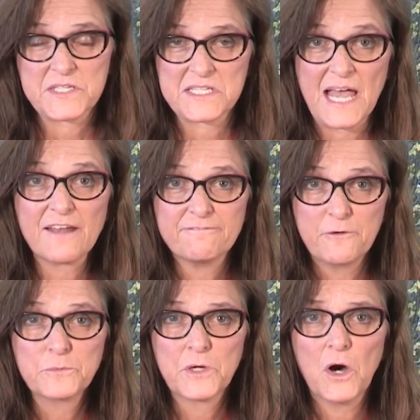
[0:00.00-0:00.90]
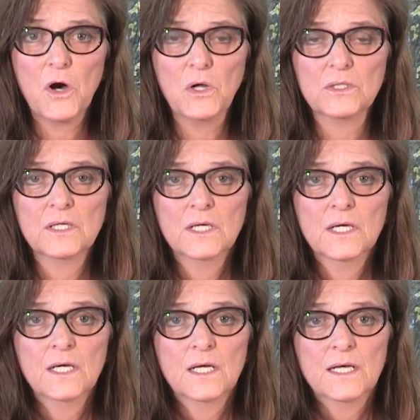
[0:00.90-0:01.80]
sad phone call.
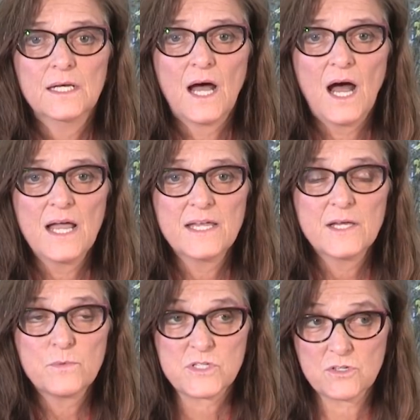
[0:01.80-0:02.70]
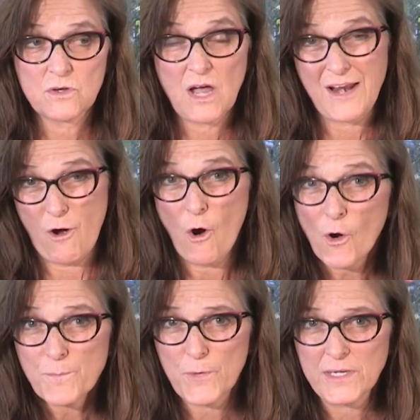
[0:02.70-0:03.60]
It was kind of
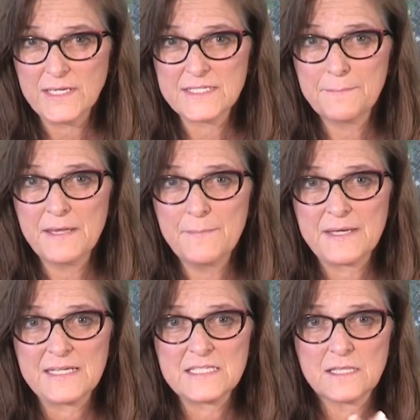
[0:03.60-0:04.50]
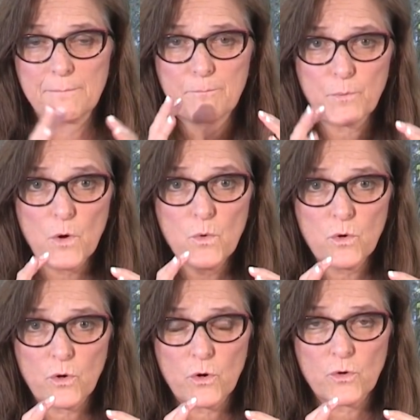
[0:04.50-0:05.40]
heartbreaking to me because
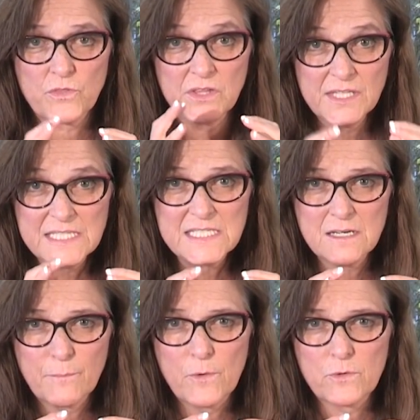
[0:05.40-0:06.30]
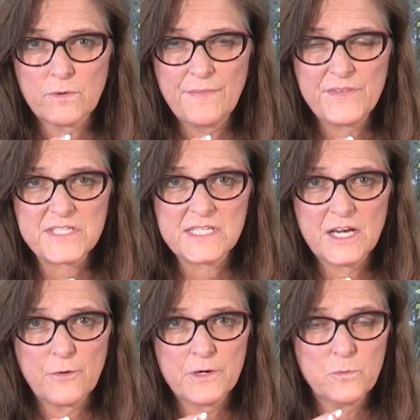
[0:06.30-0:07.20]
the listing broker in this
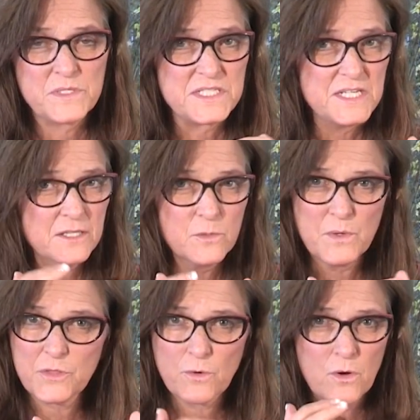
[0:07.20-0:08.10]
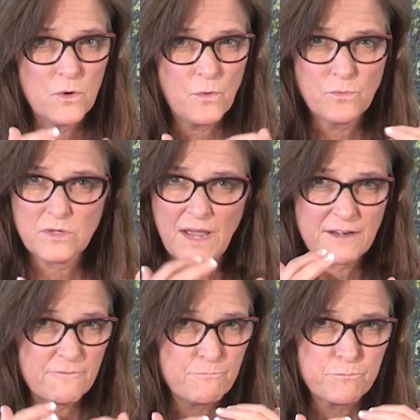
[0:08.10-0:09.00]
scenario was dealing with her own
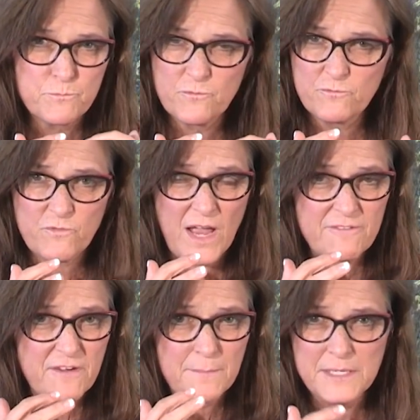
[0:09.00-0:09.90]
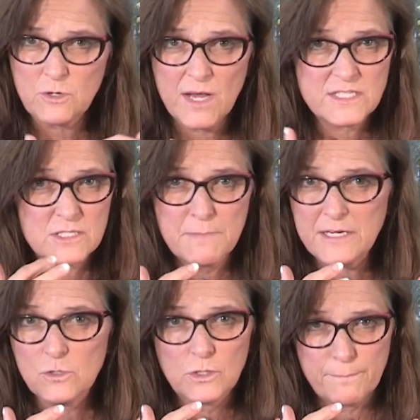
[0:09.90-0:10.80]
kind of family crisis
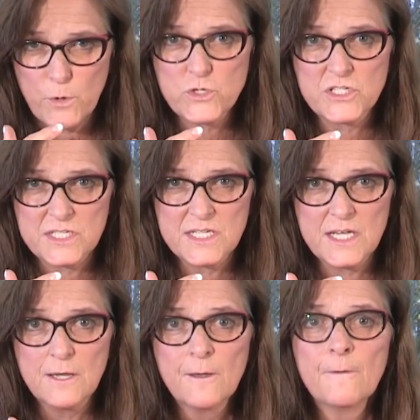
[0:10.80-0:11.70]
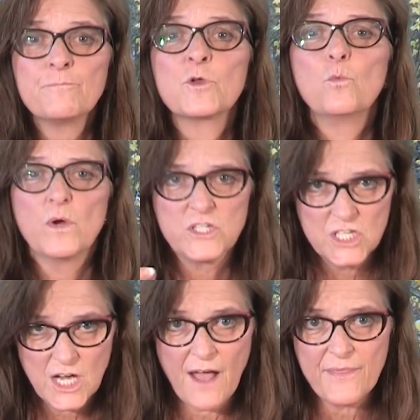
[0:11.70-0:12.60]
medical emergency when
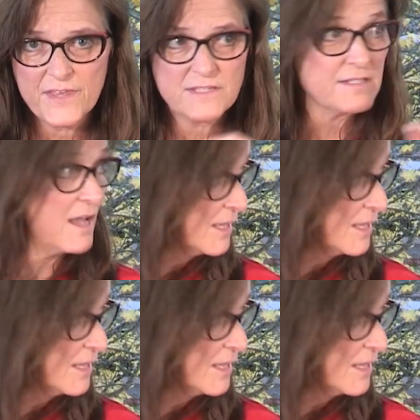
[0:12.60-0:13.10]
she got this